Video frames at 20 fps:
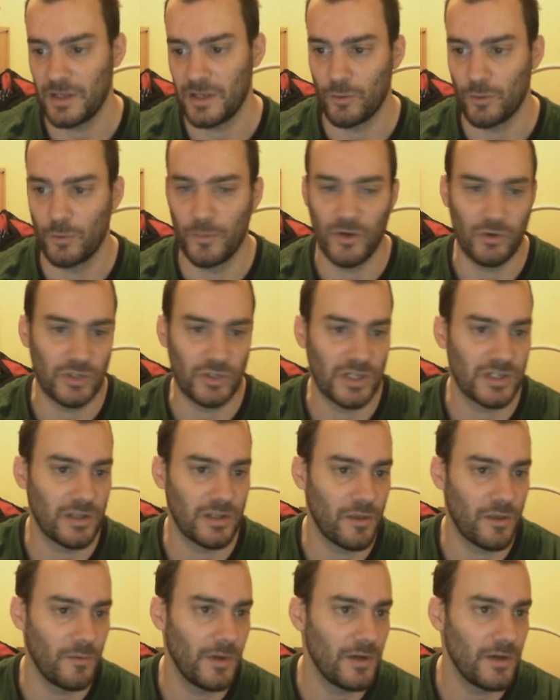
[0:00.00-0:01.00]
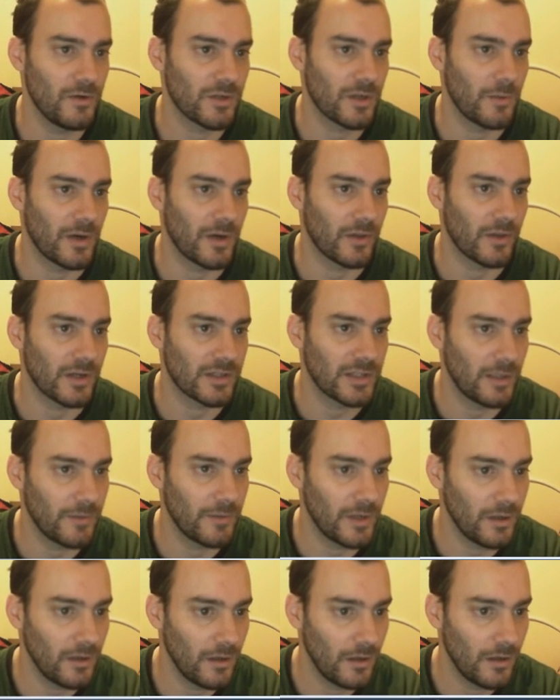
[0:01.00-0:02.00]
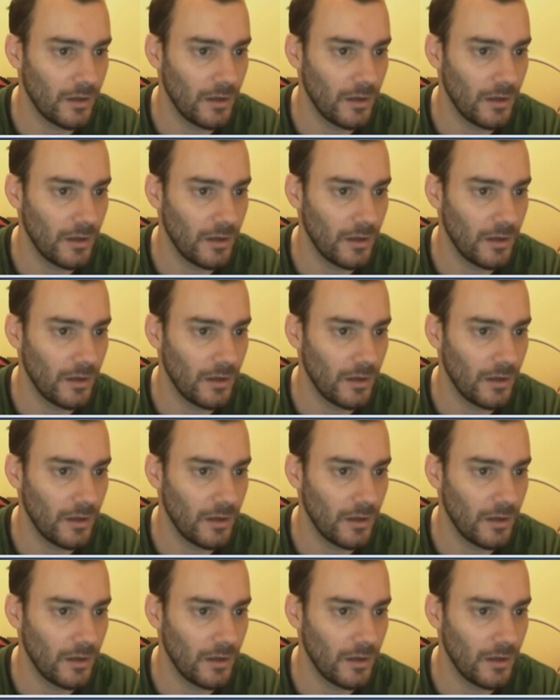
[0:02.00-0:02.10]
Well, I think this level is okay, so we